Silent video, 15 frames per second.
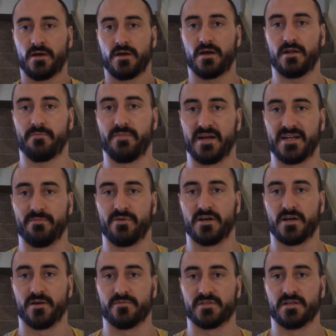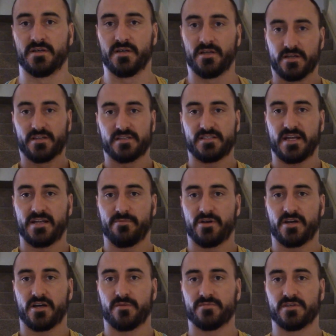and I'm bending my arms. I'm extending
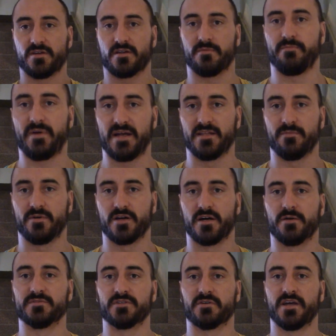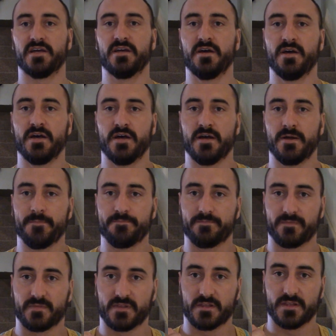my arms, and I'm bending my arms, okay?
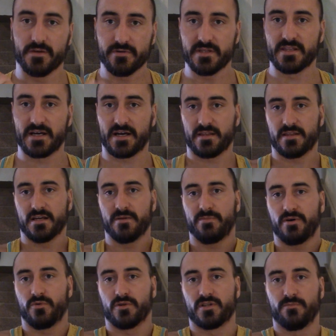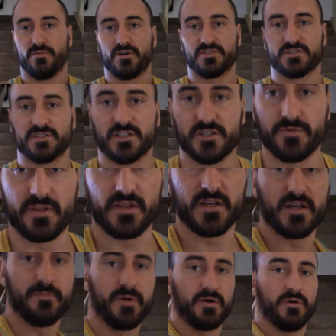Doing that, think about what the muscles are doing,
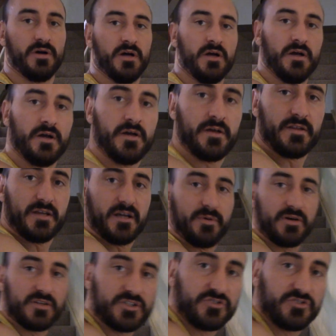think about the